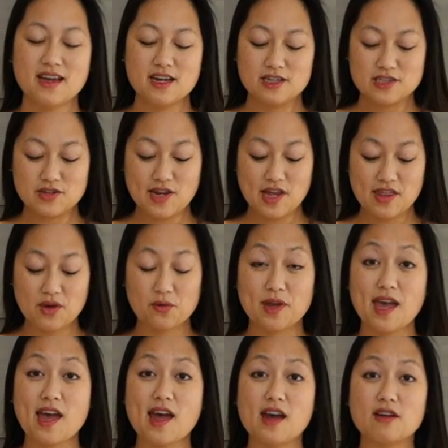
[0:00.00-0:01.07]
So now that we
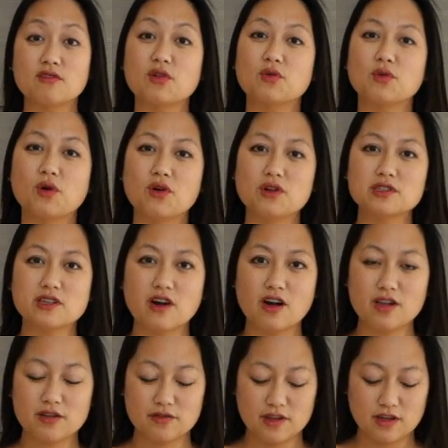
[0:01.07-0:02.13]
have rolled
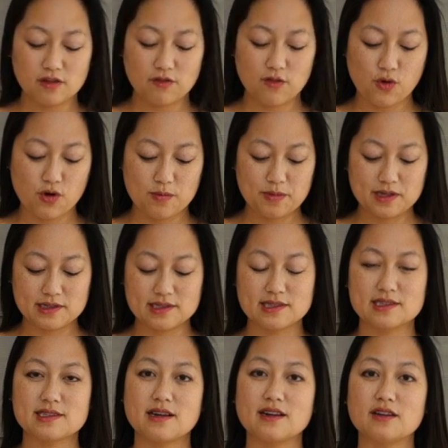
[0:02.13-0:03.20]
all of the 4
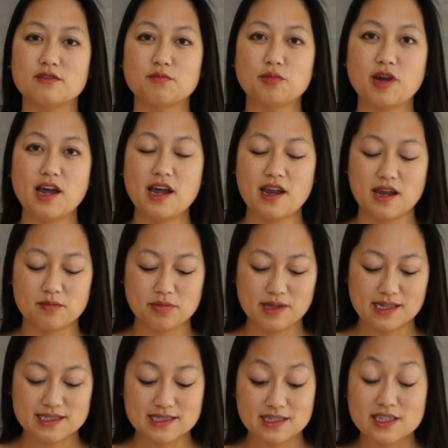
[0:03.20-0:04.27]
pieces of bread and
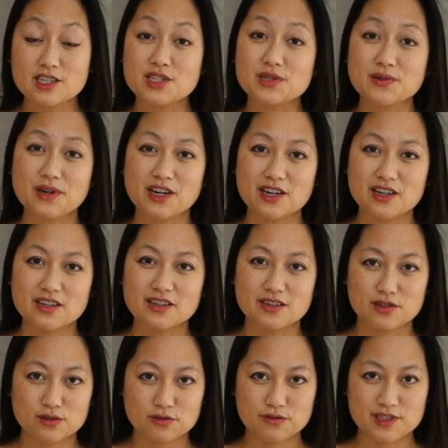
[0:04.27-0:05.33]
placed it into our
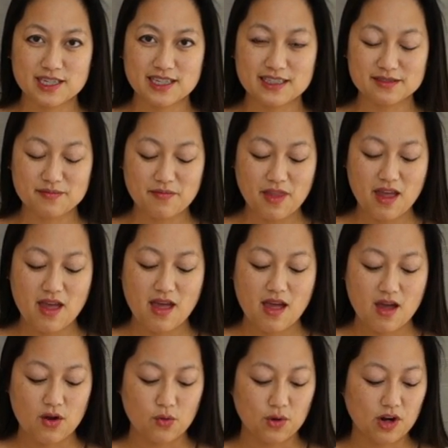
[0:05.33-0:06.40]
loaf tin,
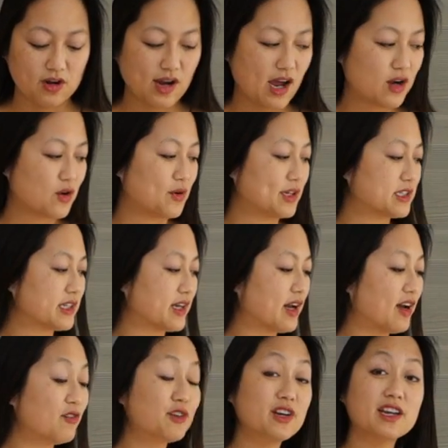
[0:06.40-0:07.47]
we are now going to
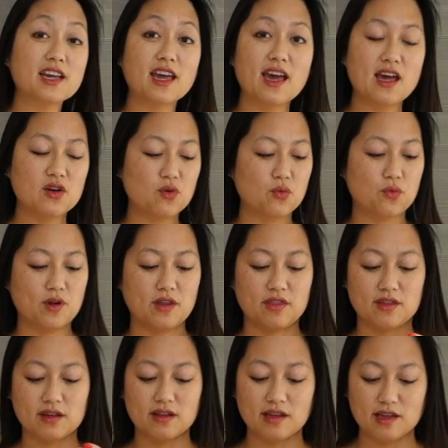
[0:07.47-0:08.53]
cover it again with
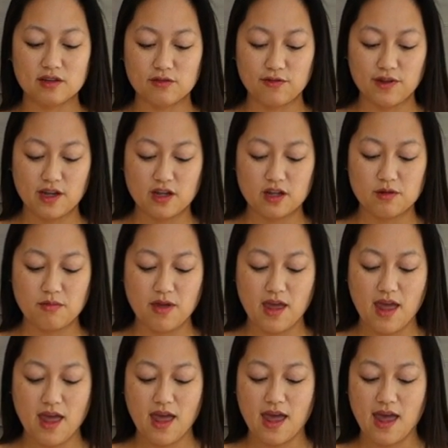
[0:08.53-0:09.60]
the cling film
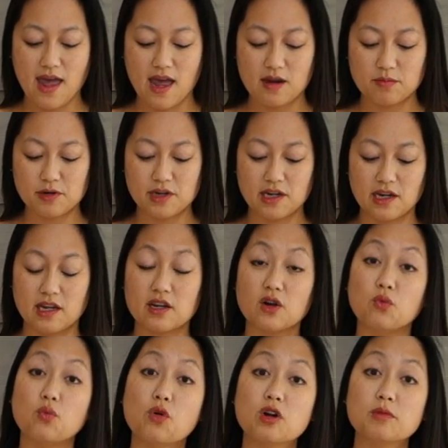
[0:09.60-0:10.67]
and put it in
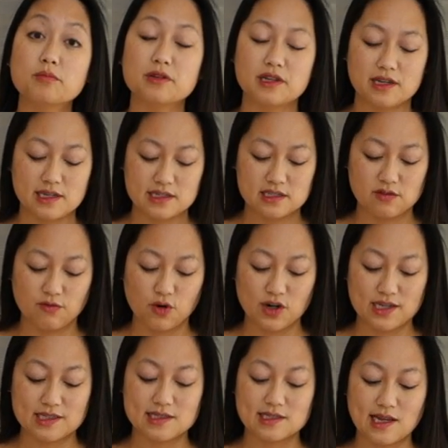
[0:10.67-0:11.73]
a warm place for
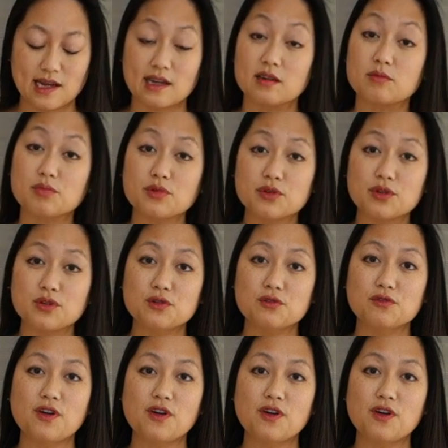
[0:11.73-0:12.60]
its second proof.